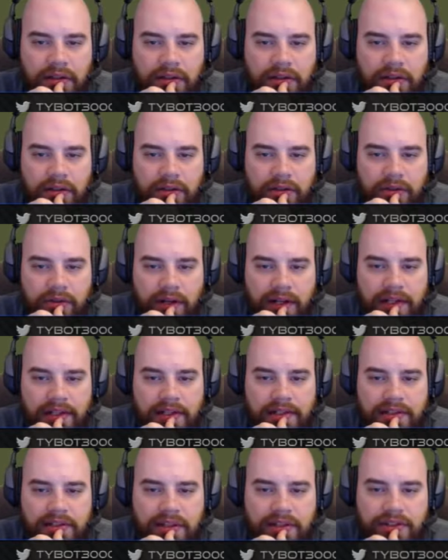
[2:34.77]
Tracking
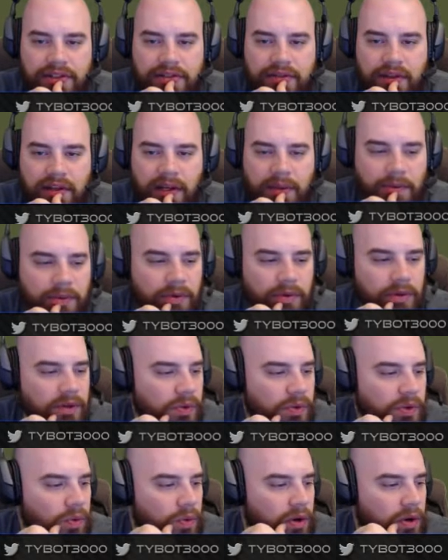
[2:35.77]
station upgrade
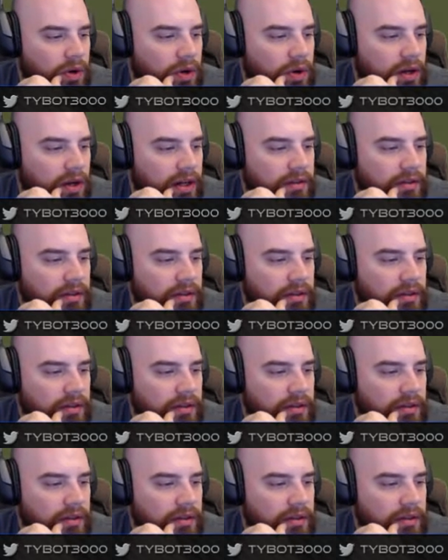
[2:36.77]
required